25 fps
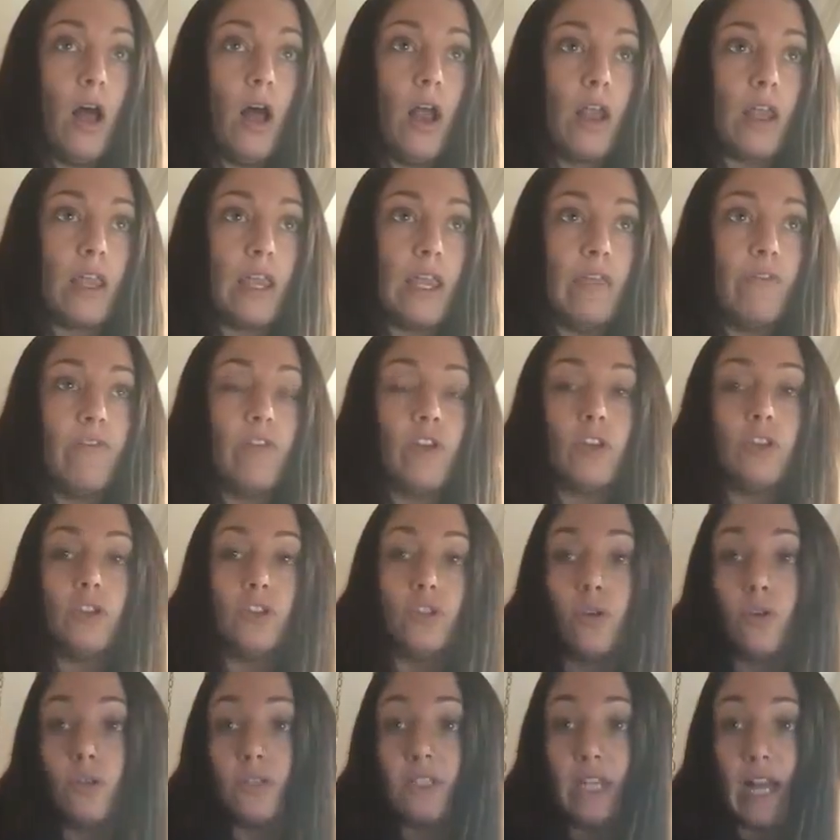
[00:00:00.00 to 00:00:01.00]
even
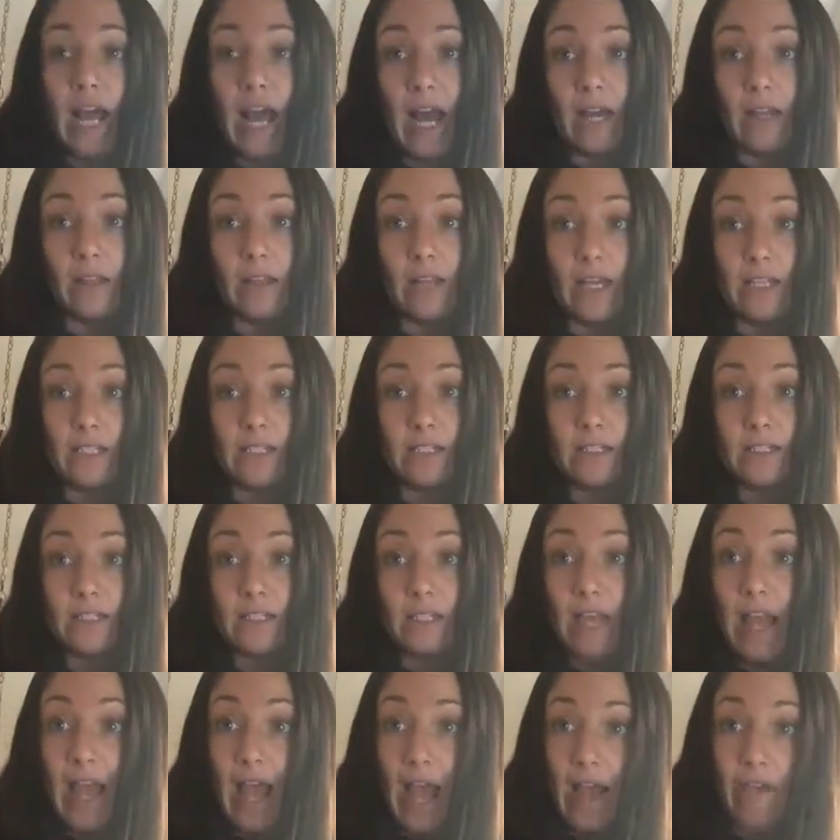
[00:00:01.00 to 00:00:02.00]
adults and adolescents
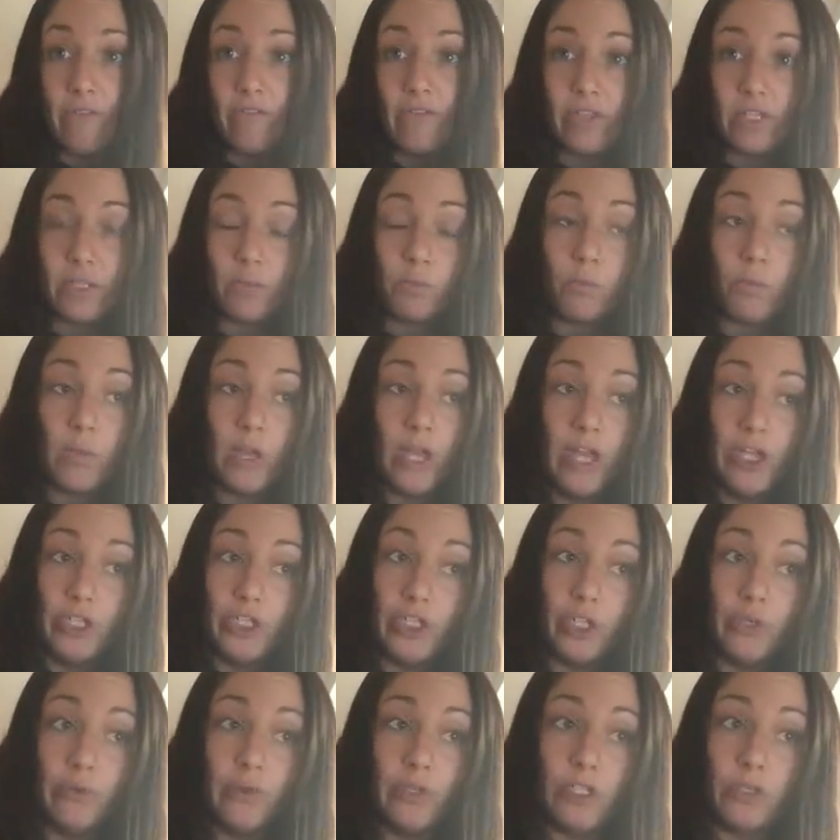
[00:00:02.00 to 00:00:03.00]
have this
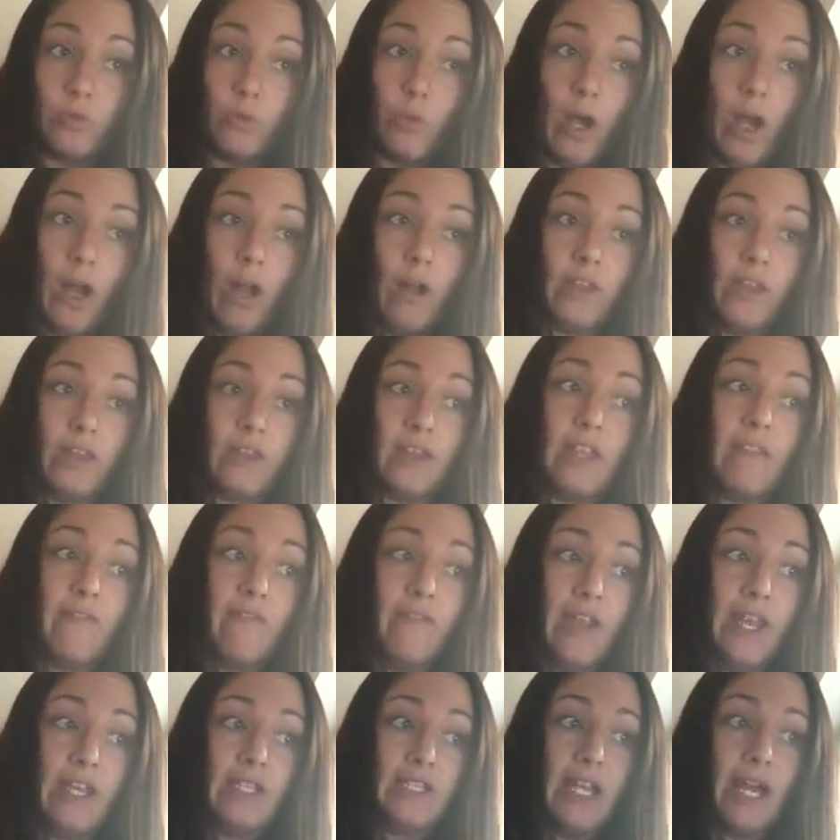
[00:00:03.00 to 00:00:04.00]
issue as well that they
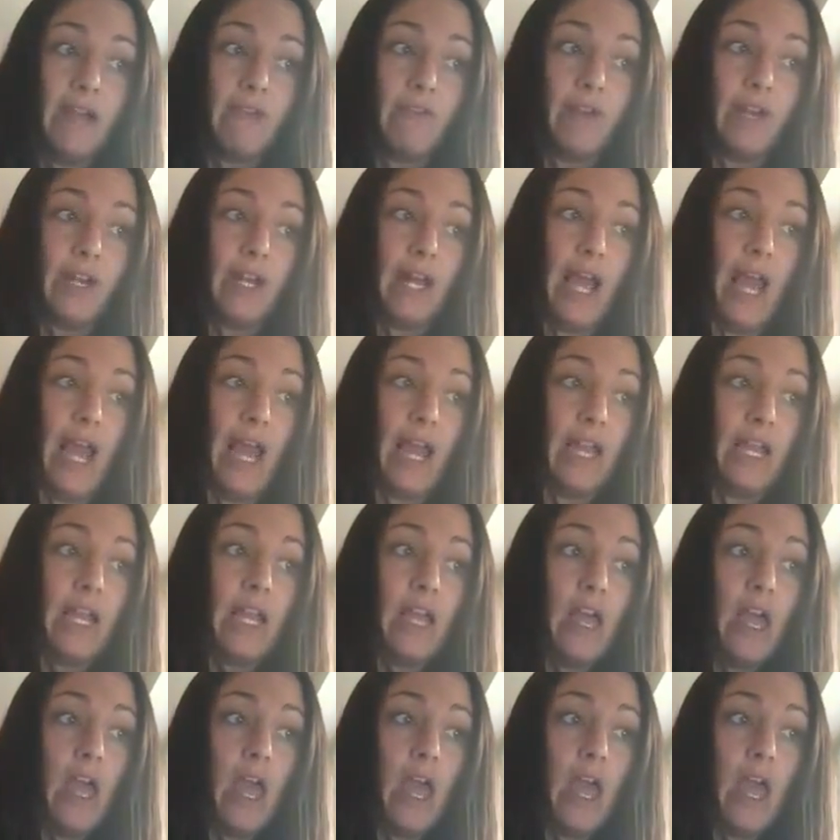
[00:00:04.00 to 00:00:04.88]
face every day.